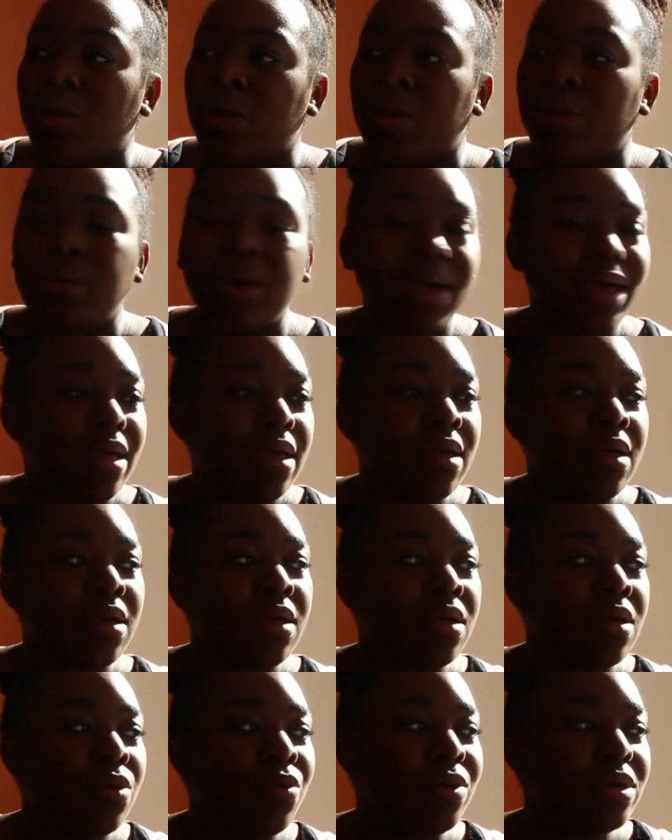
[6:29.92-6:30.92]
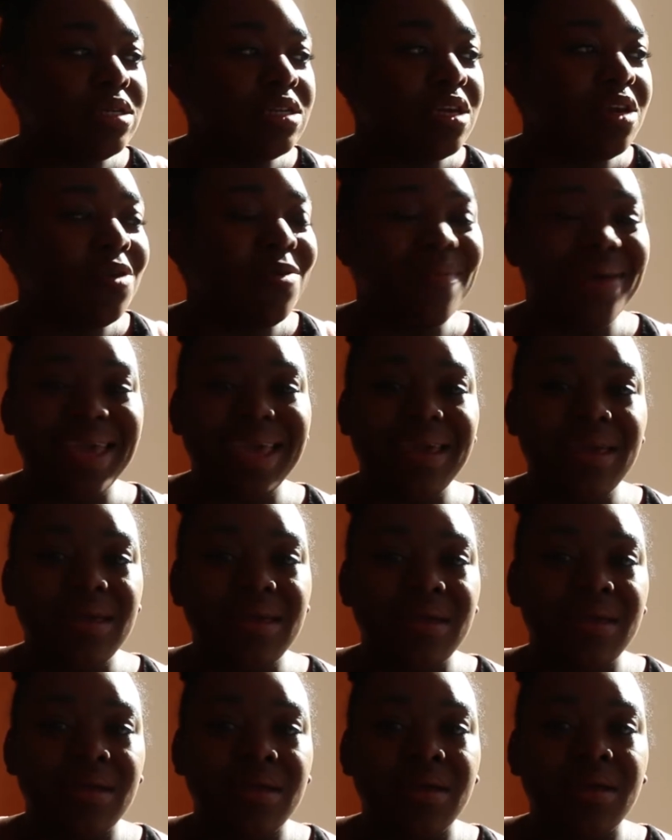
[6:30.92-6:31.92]
what? What do you mean?
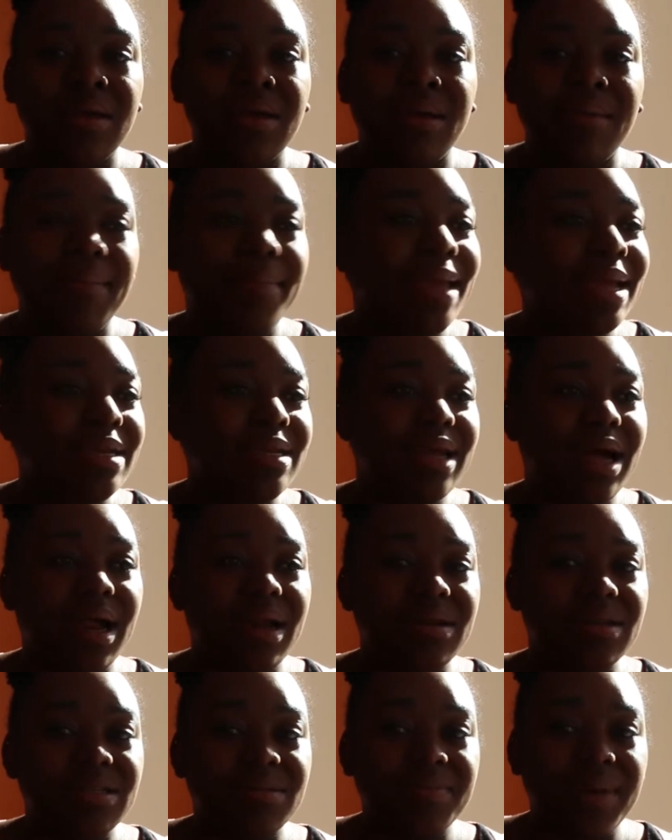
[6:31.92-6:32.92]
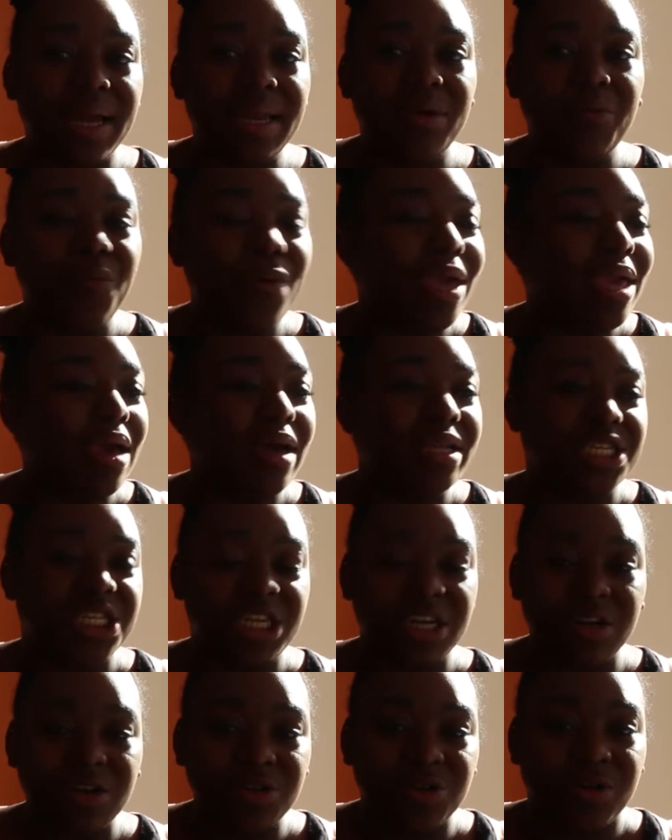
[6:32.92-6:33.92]
McDonald's money? We are
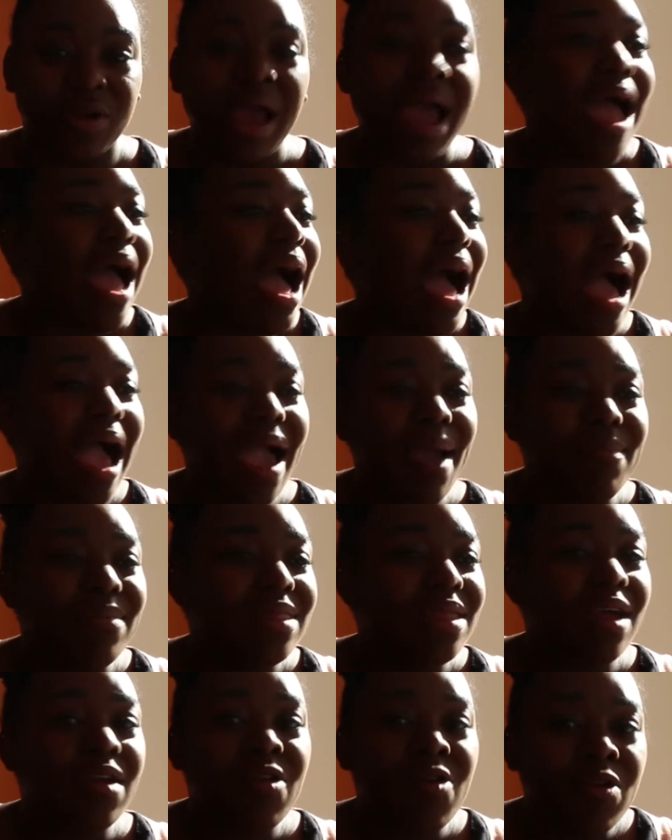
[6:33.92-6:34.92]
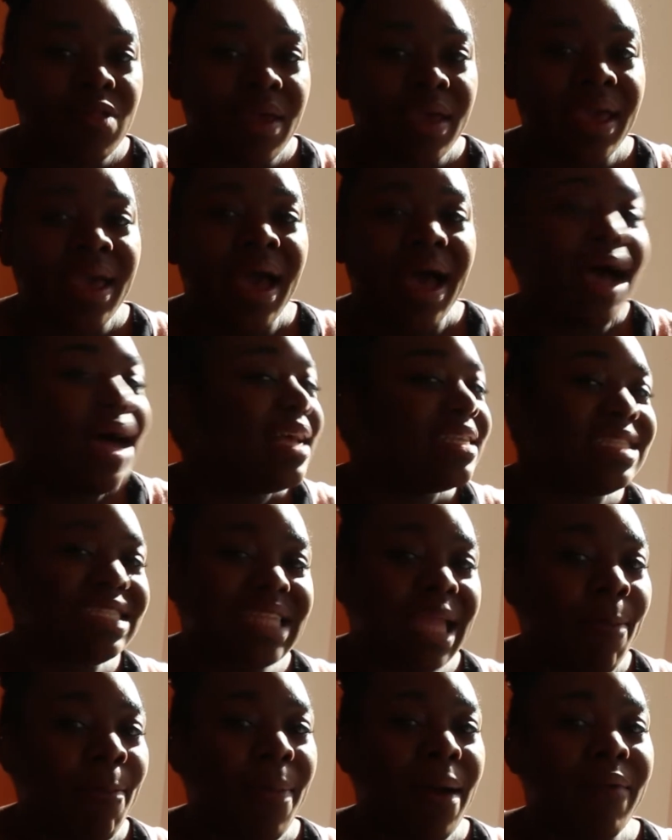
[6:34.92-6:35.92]
children. I am literally a
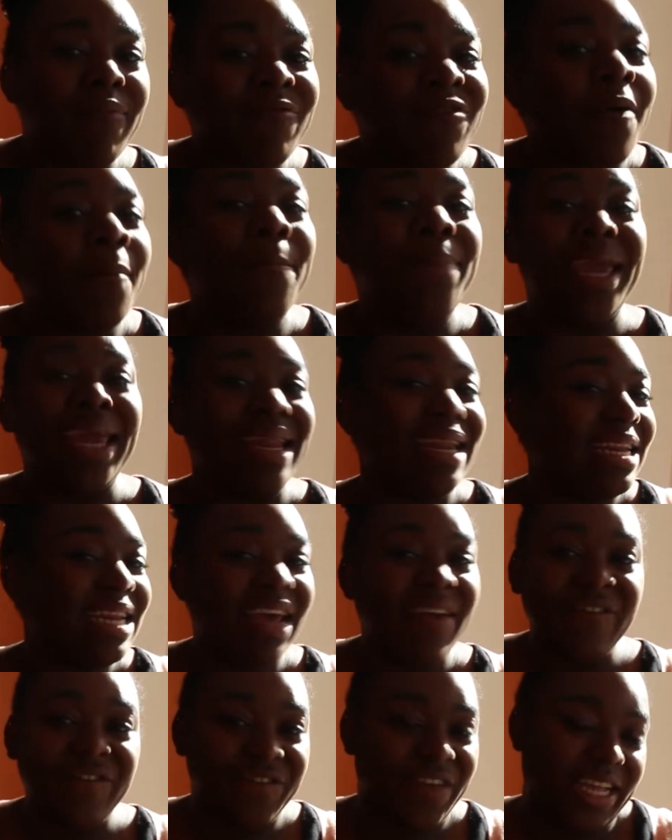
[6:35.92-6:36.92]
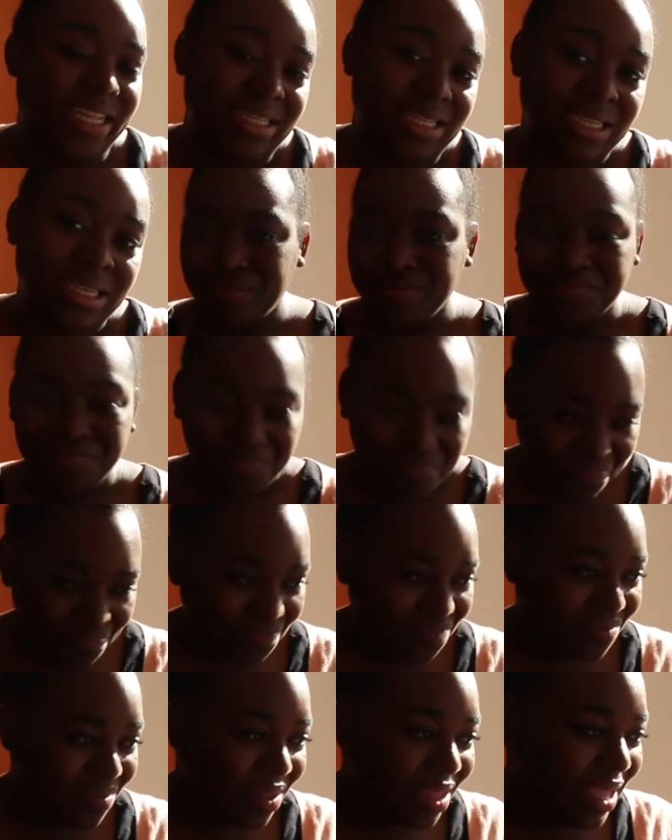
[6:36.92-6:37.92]
step up from being an infant.
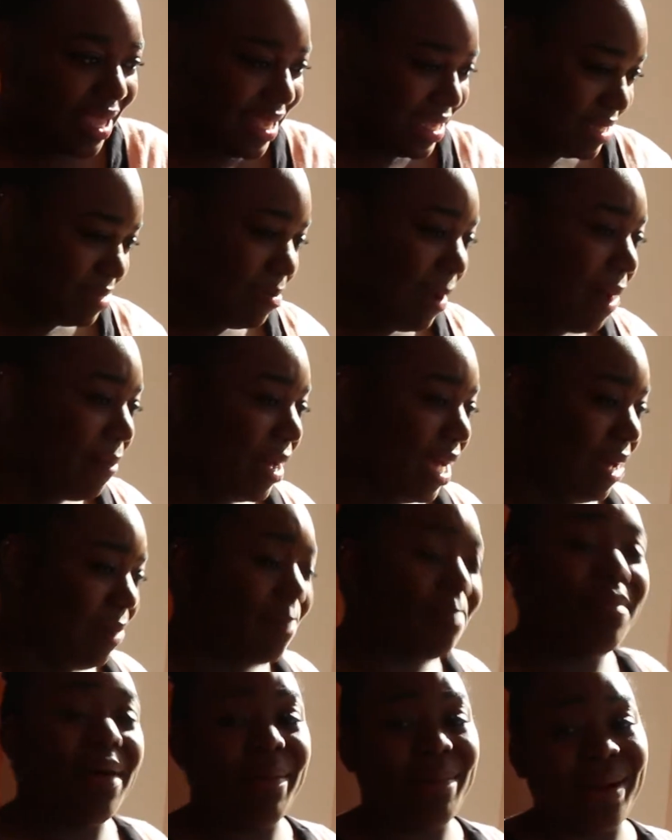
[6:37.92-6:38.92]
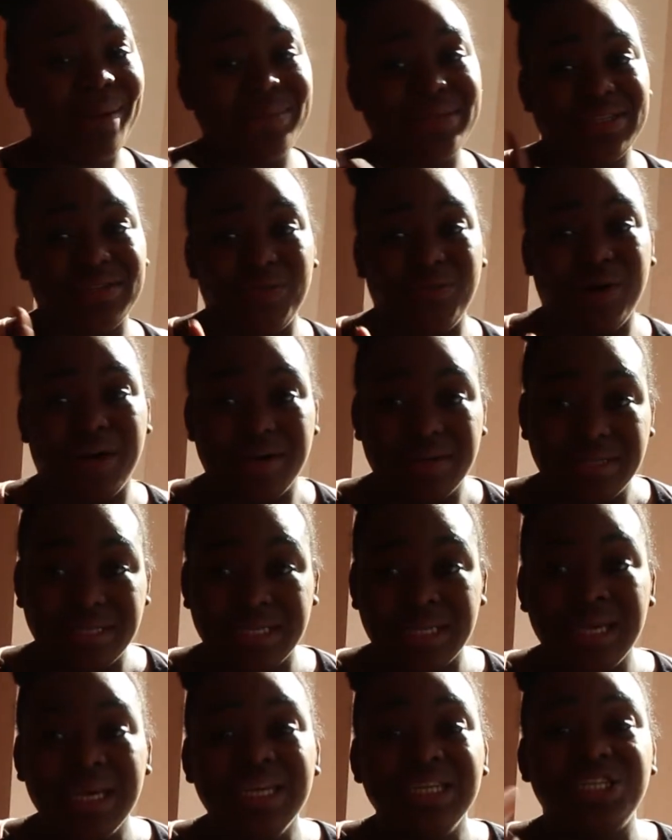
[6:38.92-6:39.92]
Is my mom is the
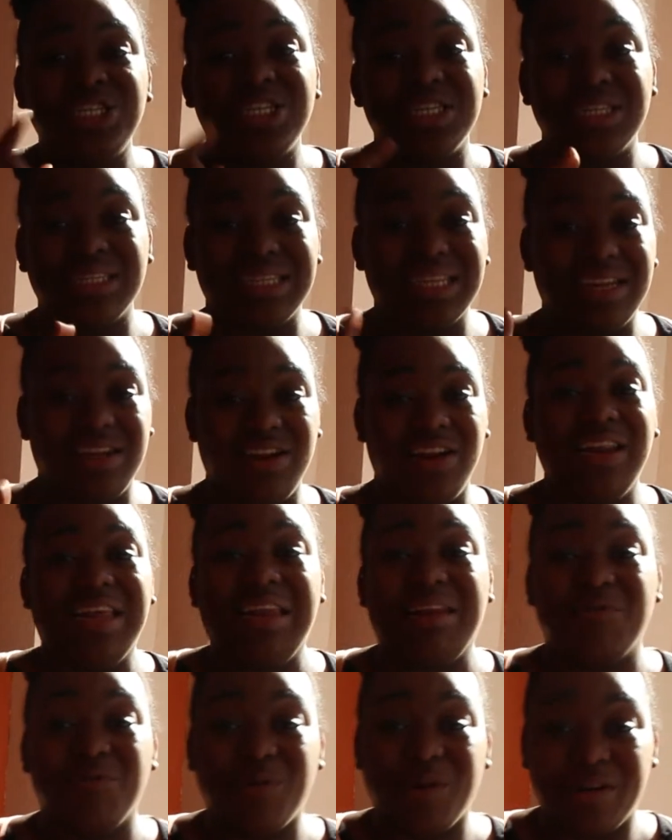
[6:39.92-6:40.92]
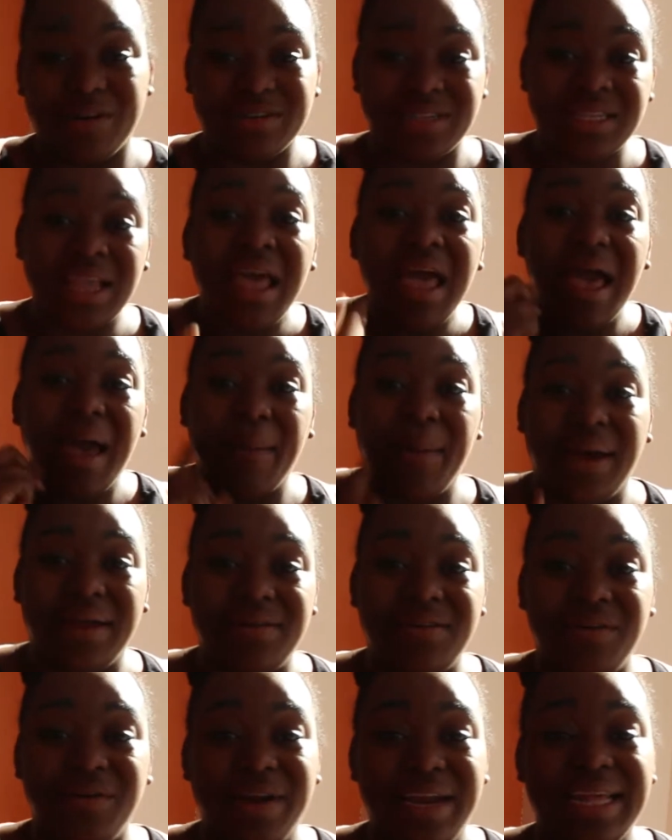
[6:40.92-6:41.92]
worst. She's literally the worst
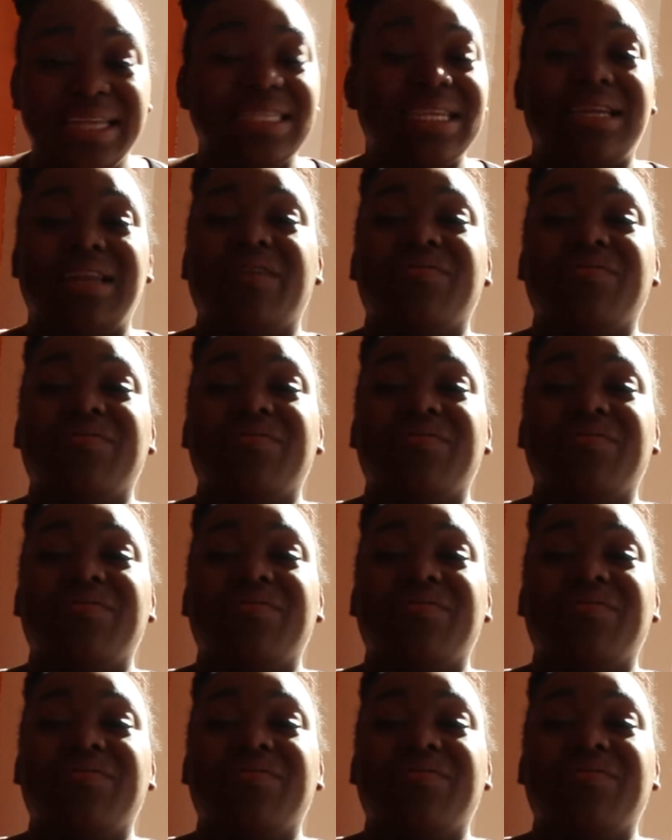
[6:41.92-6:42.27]
about doing this. And